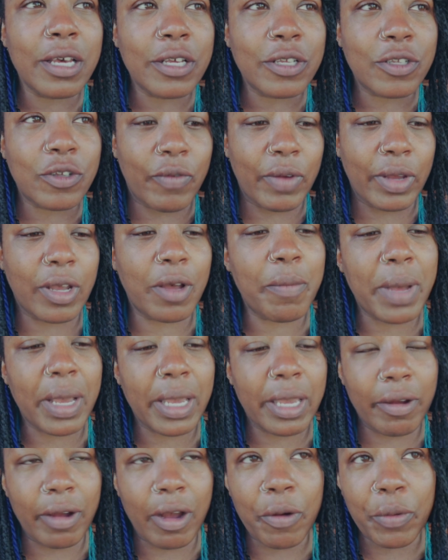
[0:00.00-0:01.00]
So if I come
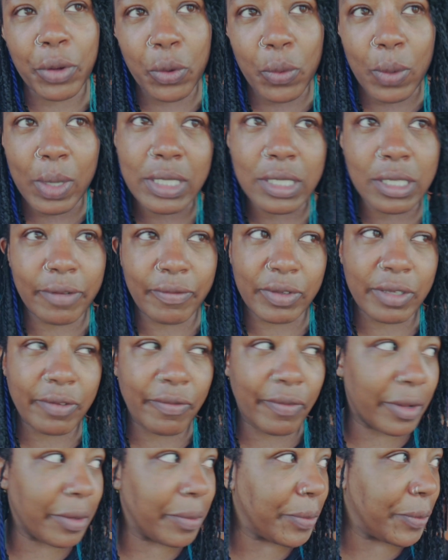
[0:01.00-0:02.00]
back here, I'll request it if it's
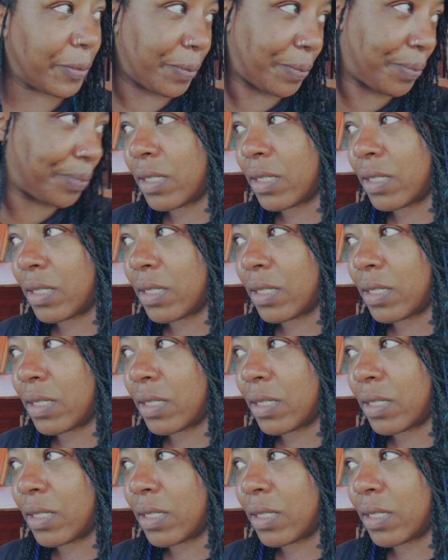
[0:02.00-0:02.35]
available.